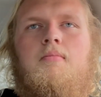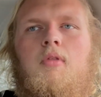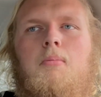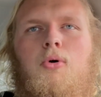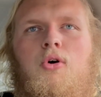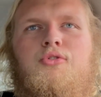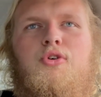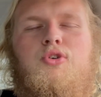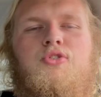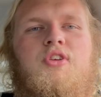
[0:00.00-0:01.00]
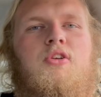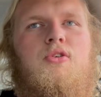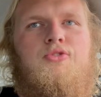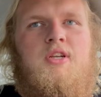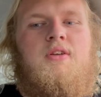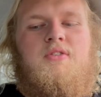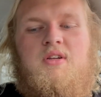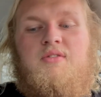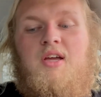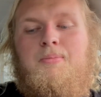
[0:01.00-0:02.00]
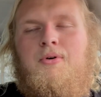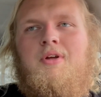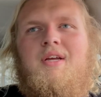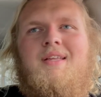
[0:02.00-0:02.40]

More so just using it as an example.